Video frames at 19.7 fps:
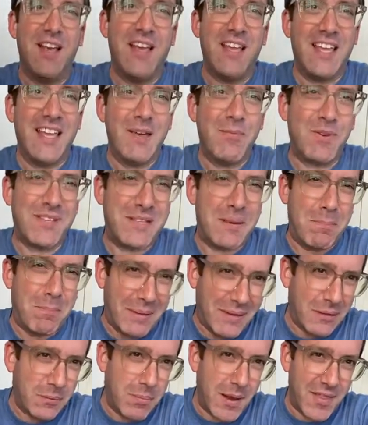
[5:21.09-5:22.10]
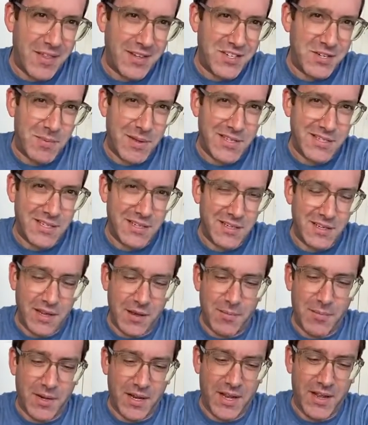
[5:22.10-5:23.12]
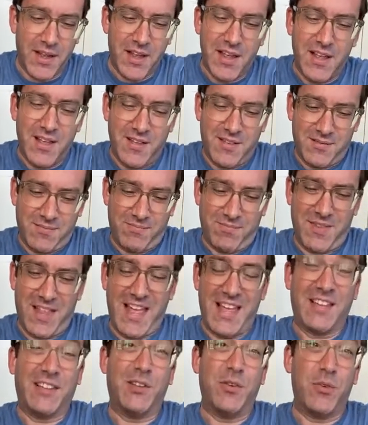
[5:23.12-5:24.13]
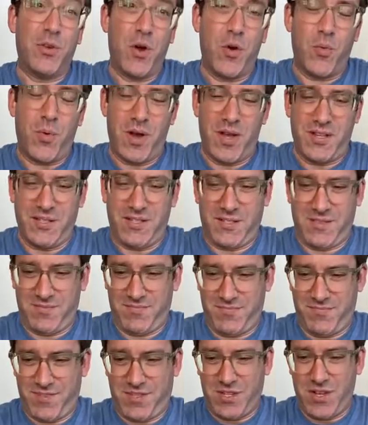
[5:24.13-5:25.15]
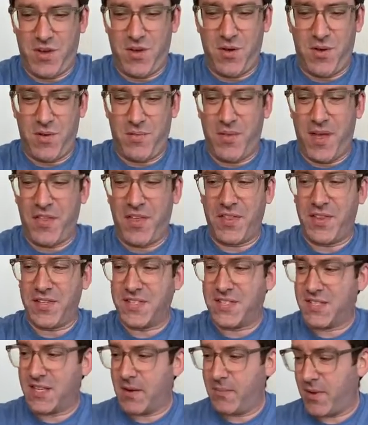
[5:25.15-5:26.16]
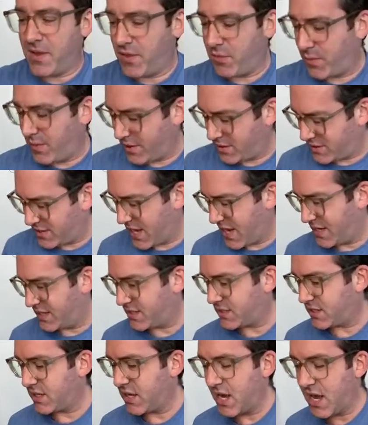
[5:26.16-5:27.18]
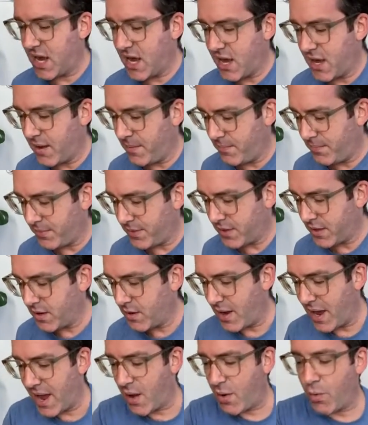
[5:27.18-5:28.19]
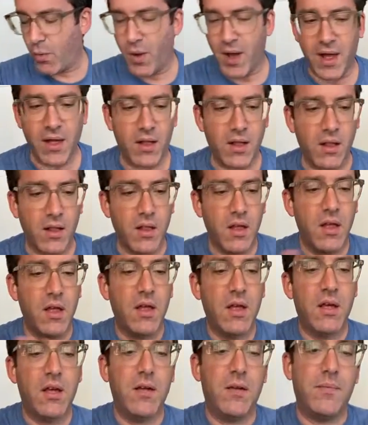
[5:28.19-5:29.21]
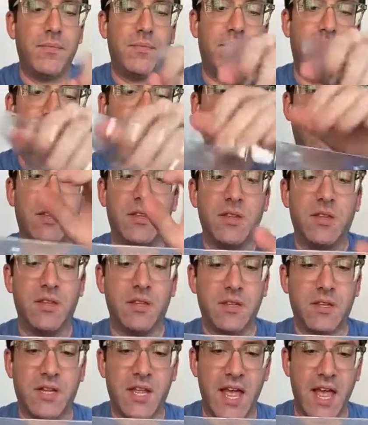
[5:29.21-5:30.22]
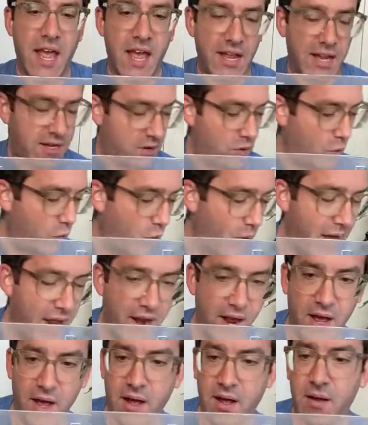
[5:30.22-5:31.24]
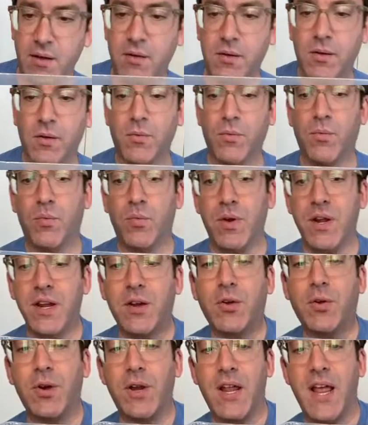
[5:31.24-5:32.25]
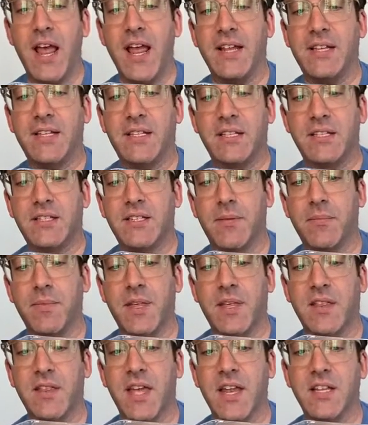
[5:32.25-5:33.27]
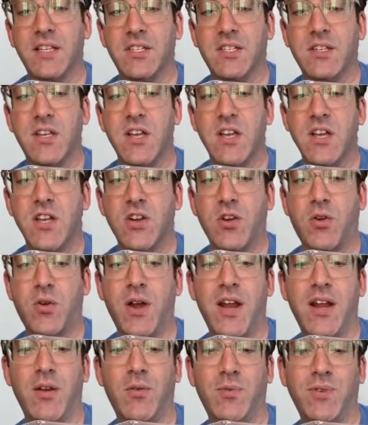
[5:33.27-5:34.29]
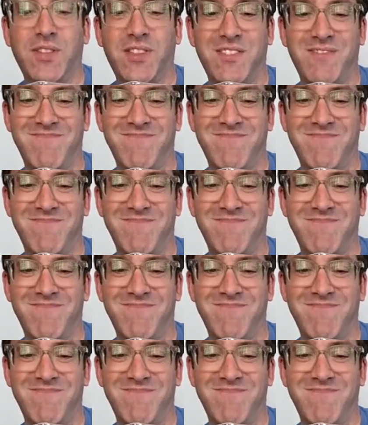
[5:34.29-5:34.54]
he wasn't built by the Jim Henson company, and Ludo was. So I think this is going to be the real test. How well can WETA recreate something that is created with